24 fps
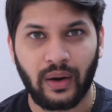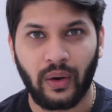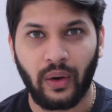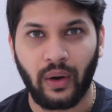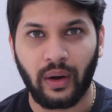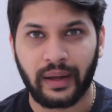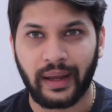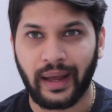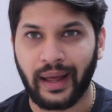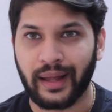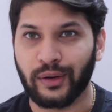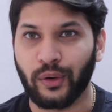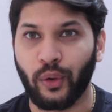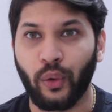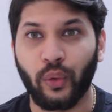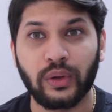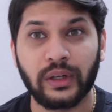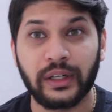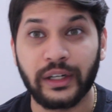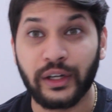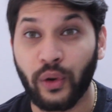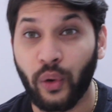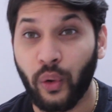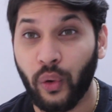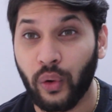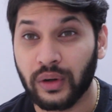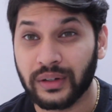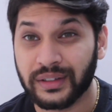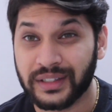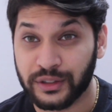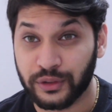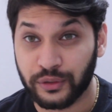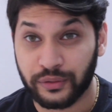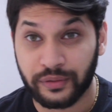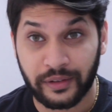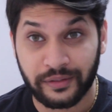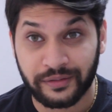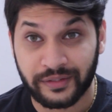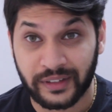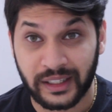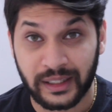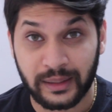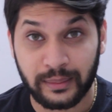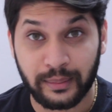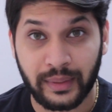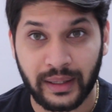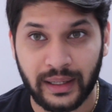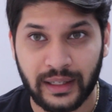can only hold 10 to 15
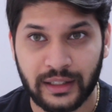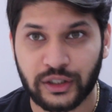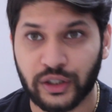minutes